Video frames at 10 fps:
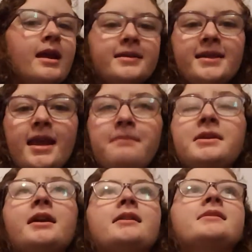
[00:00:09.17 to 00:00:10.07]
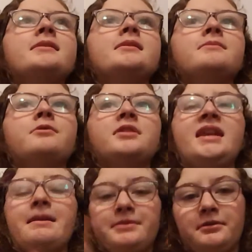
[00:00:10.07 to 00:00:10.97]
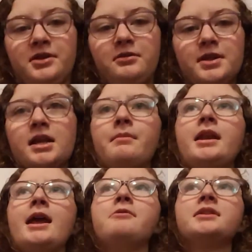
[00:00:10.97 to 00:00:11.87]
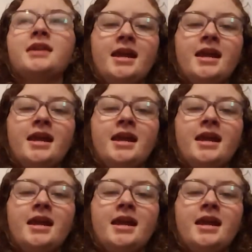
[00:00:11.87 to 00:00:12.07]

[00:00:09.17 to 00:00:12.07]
today, because season 14 episode 2 is coming out,